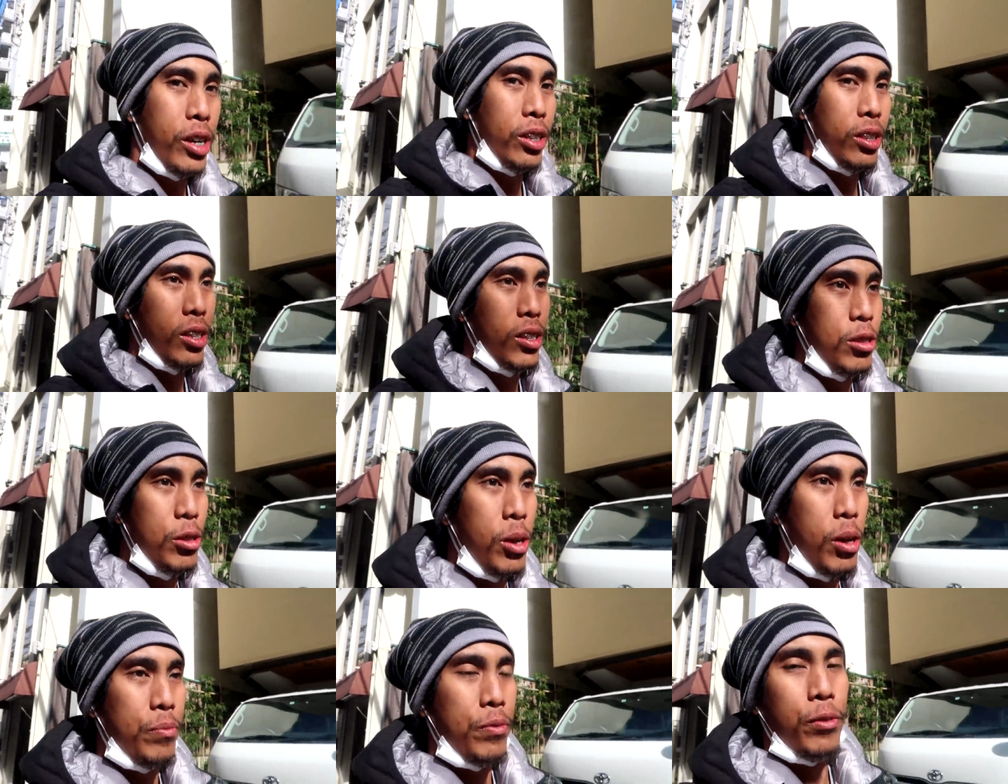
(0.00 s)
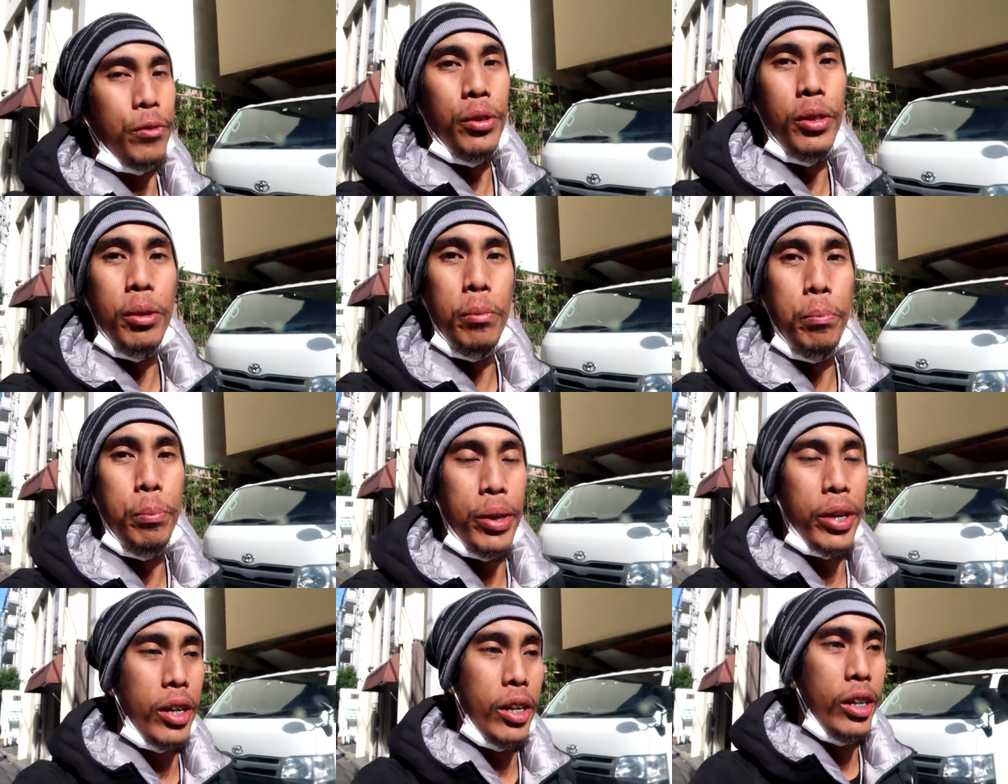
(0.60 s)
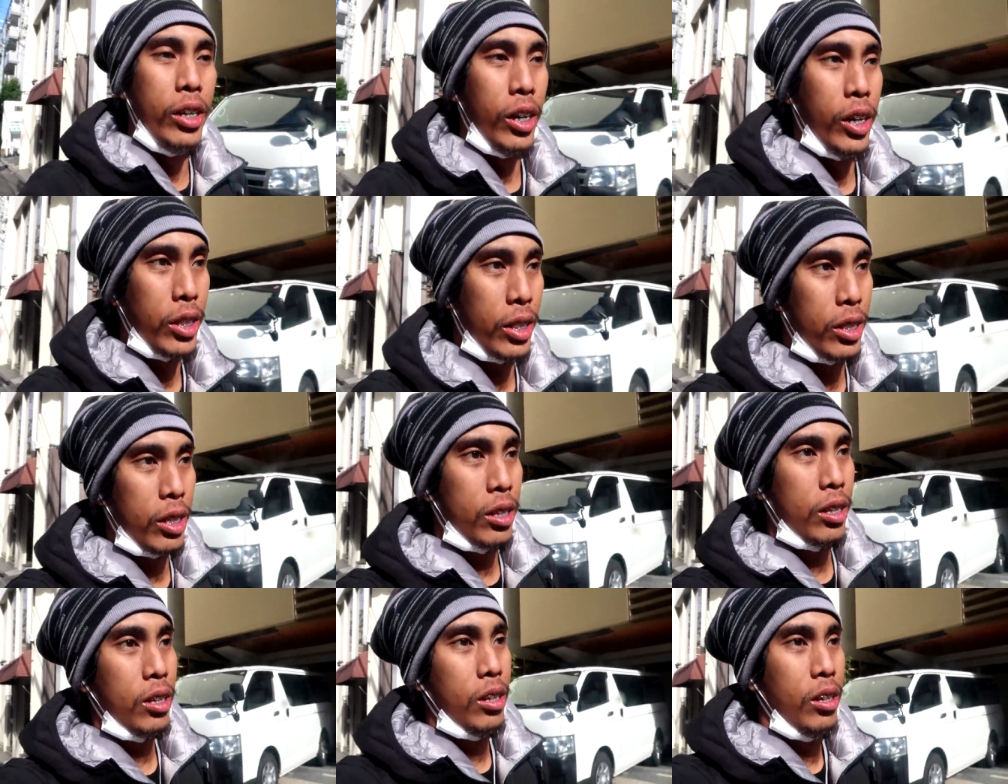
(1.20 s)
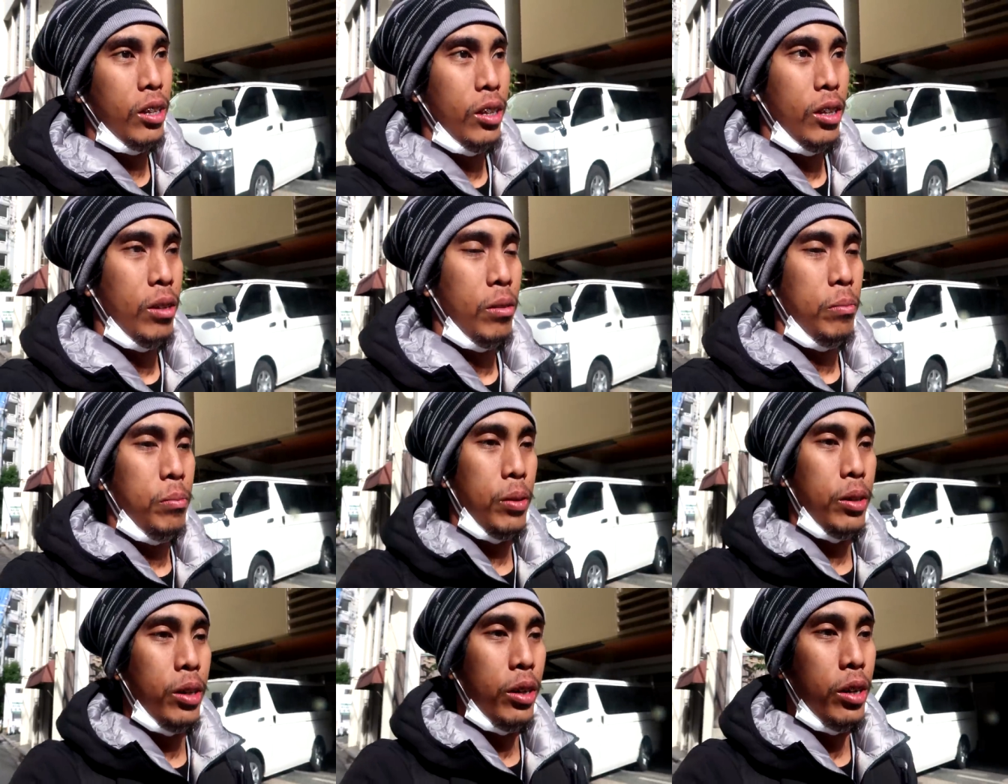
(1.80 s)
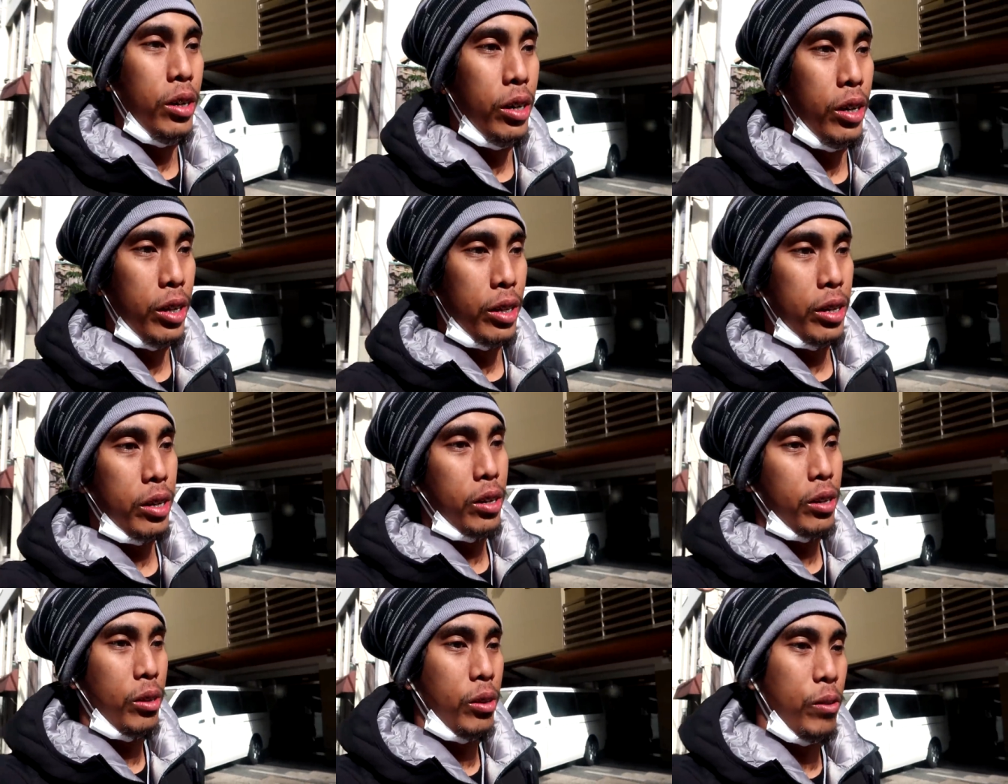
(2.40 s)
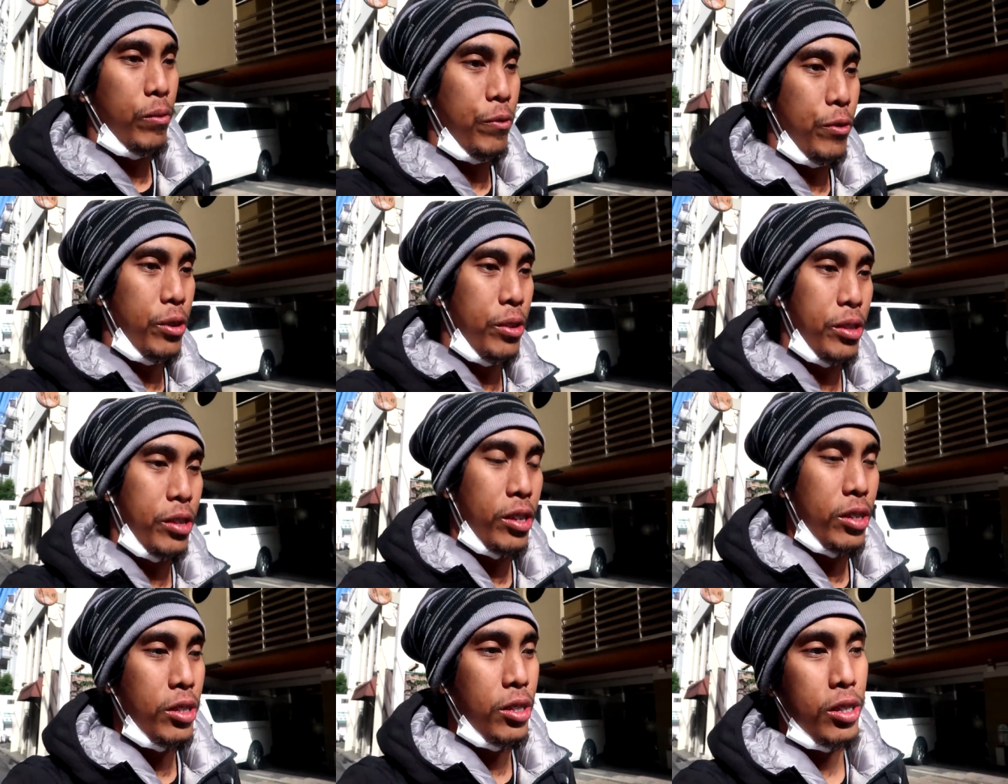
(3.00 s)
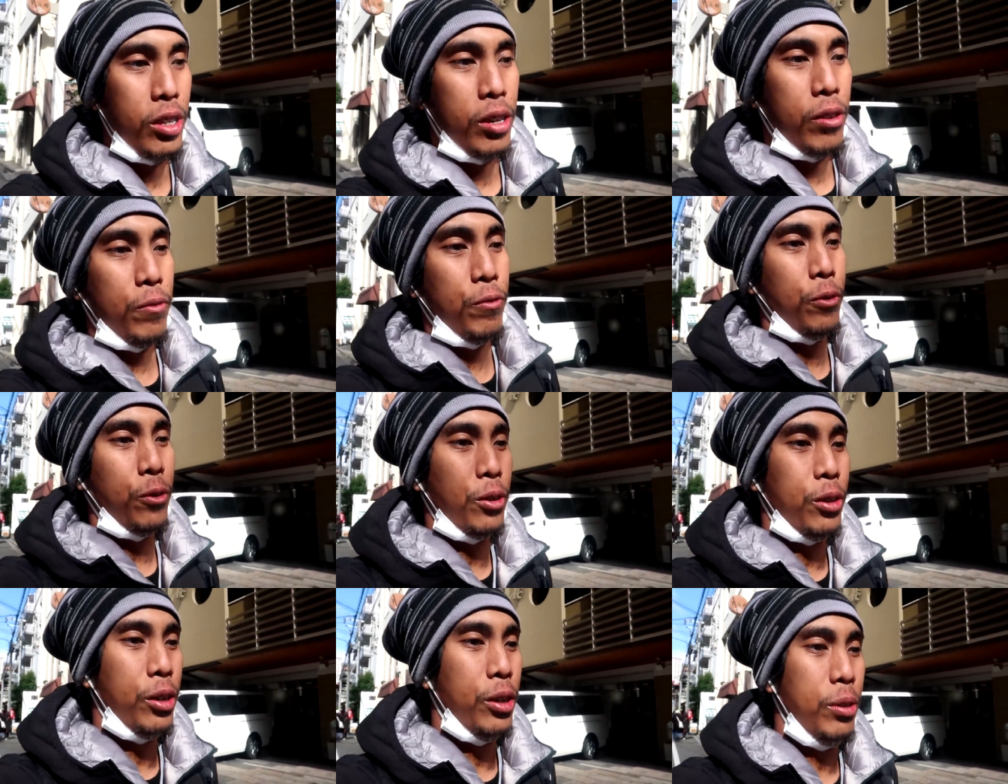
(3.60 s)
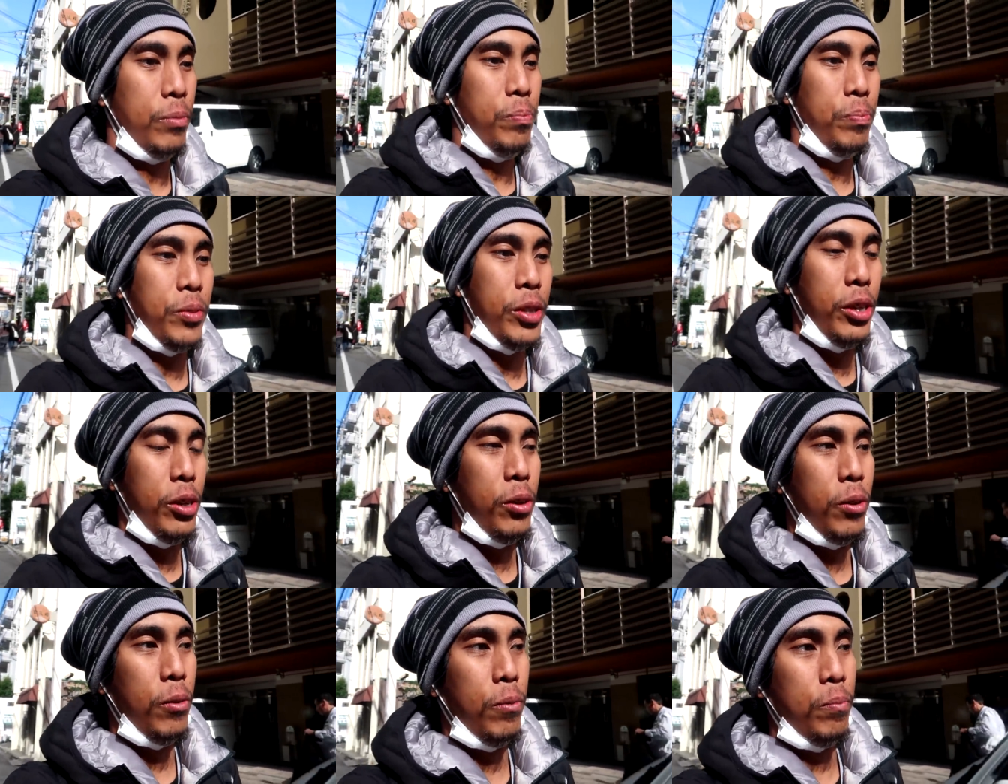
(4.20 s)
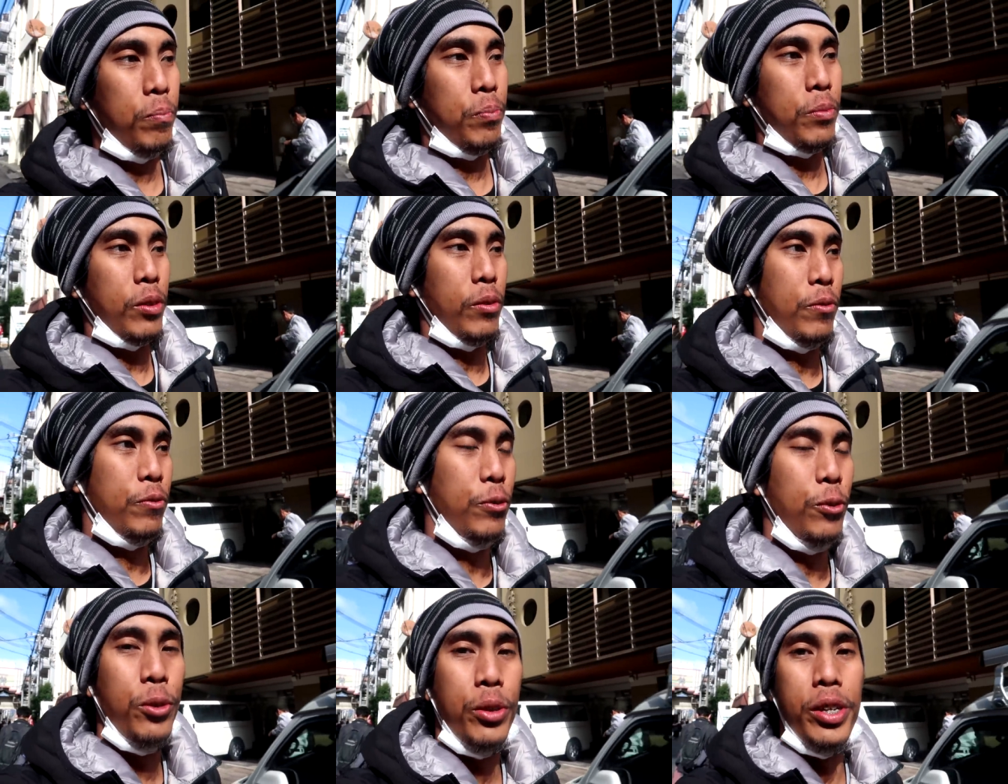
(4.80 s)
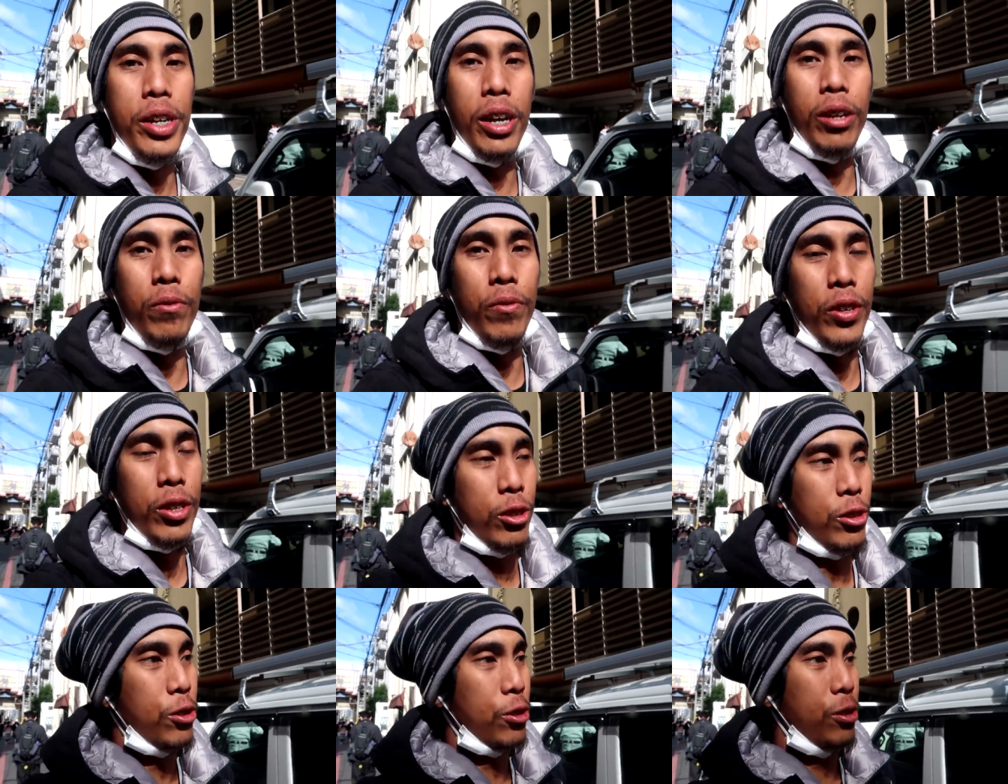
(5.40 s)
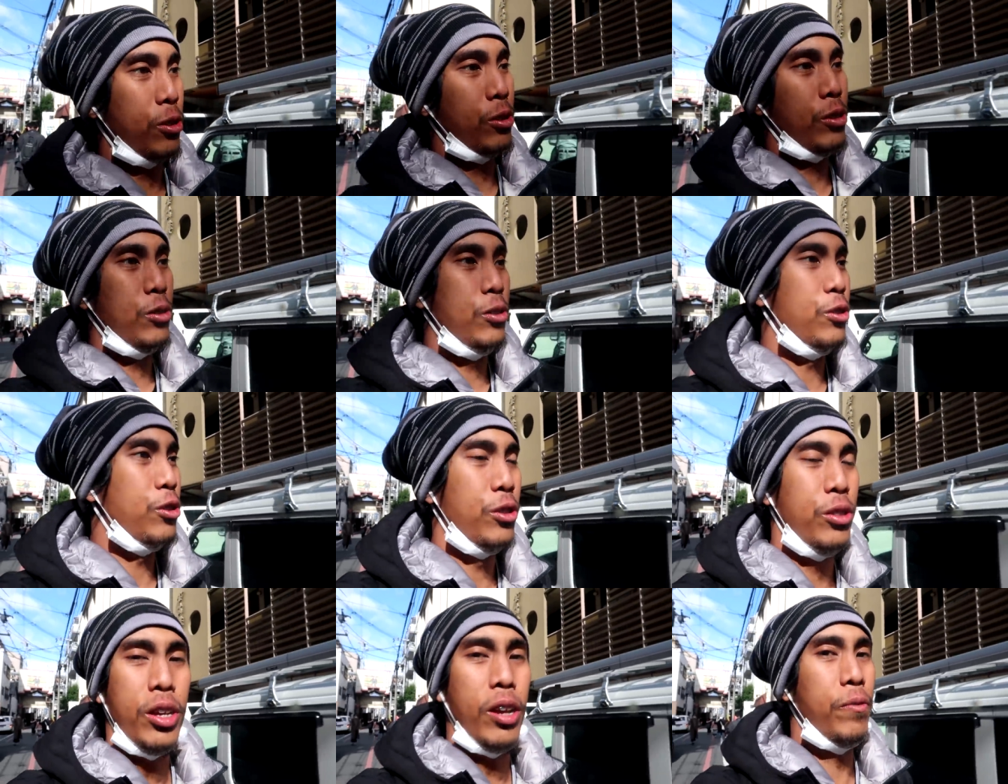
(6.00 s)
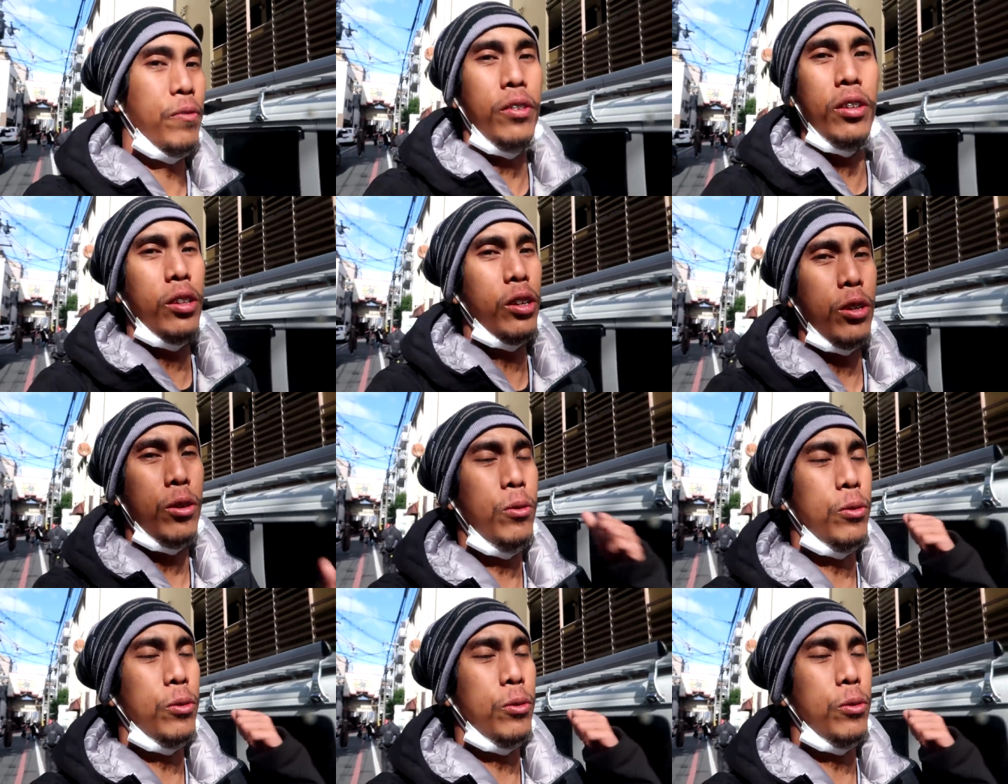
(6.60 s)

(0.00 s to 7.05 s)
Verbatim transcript: there unless you have a really big gut. But if you're just there for, you know, foodie adventures, you should definitely